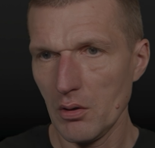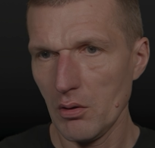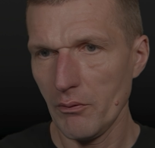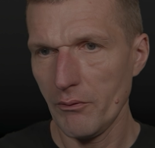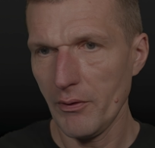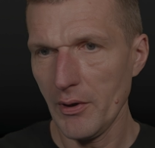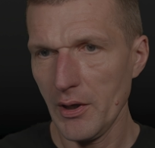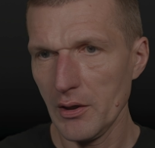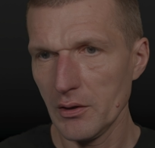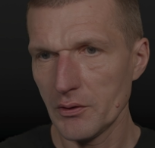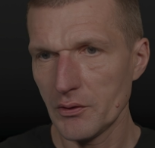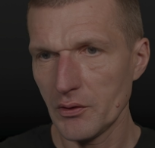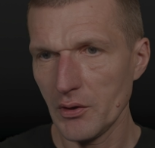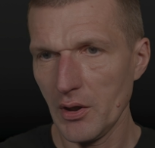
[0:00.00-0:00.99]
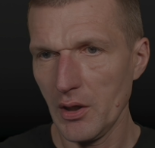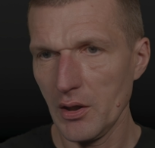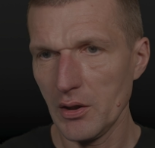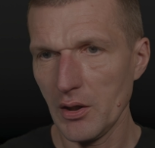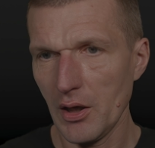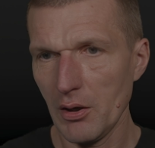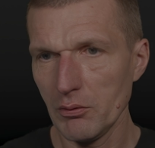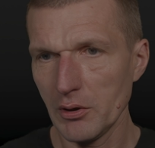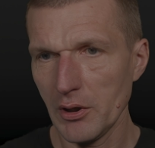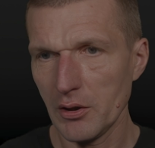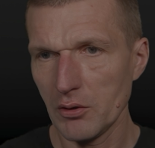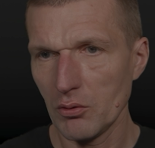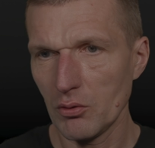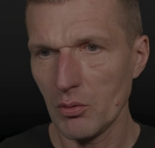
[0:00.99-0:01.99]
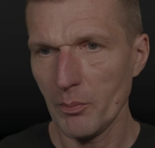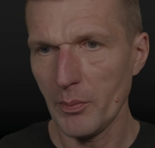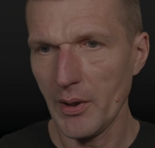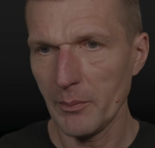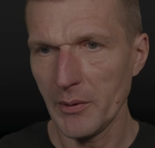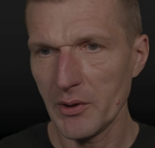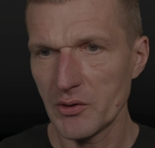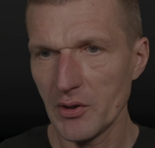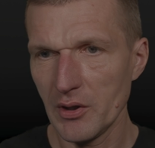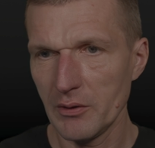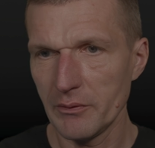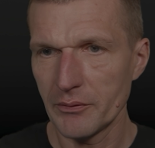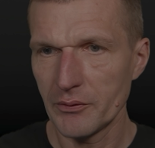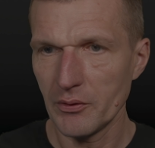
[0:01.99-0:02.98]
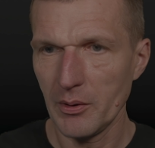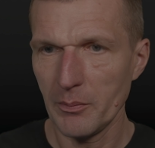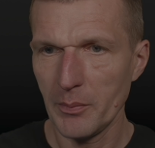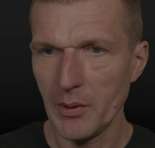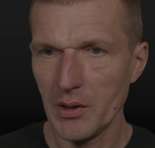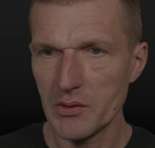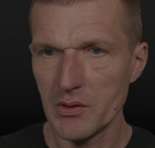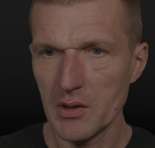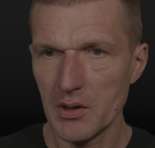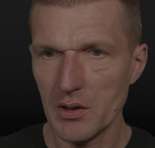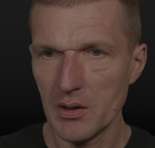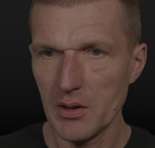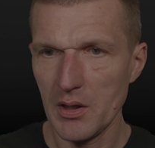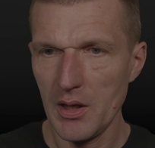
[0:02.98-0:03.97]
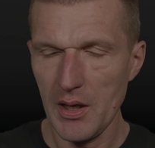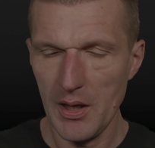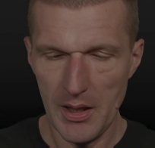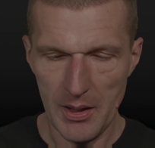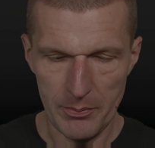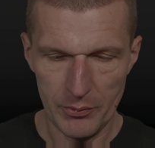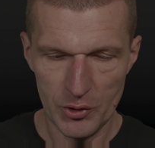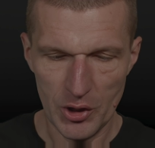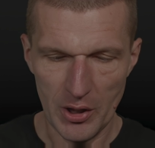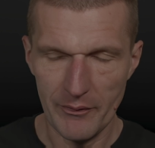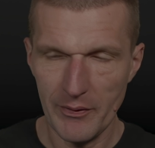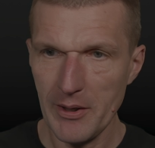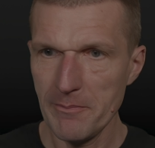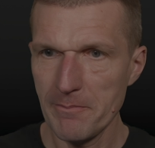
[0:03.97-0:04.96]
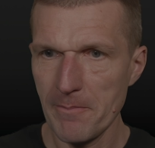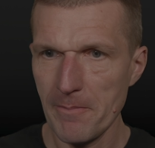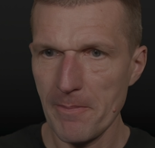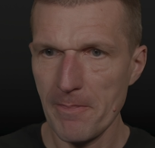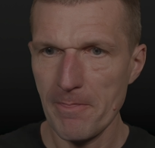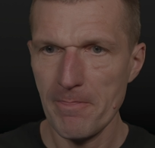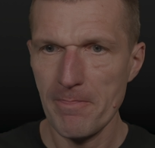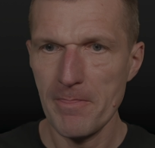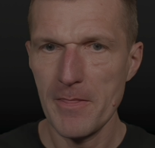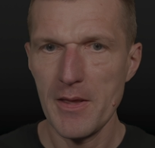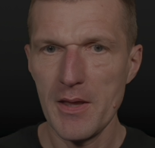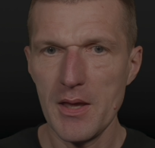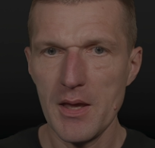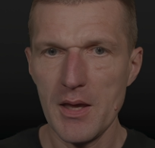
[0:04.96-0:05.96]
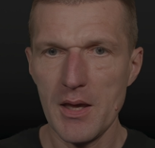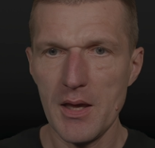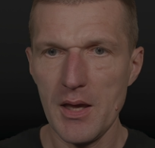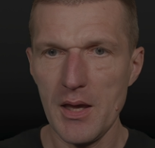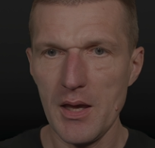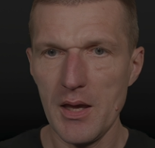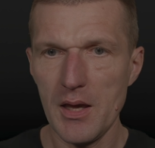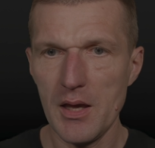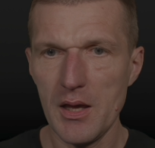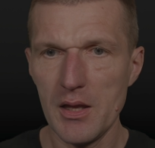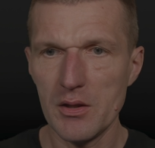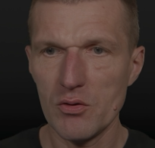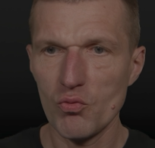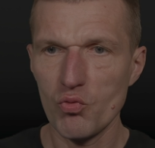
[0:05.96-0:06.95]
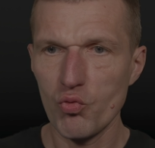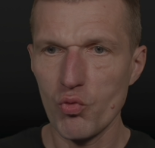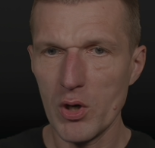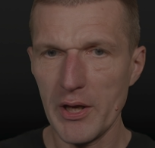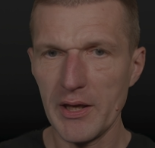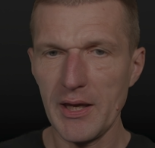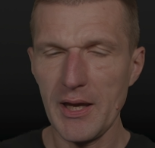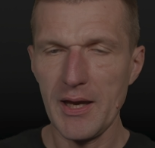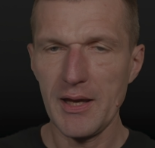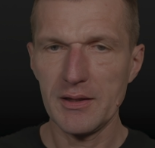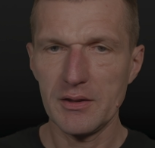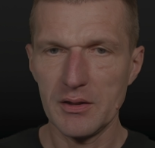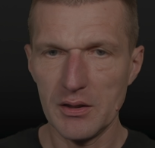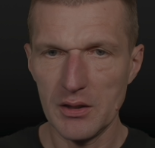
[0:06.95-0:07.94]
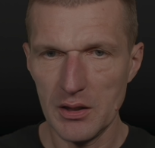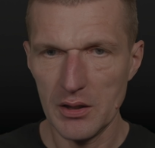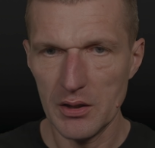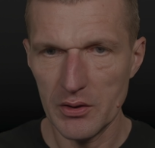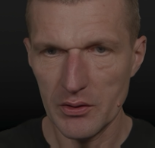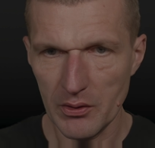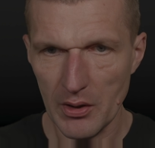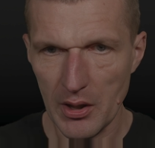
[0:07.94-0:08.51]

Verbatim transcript: of files, and I would like to compile myself. So I'm passing app Java and what I get is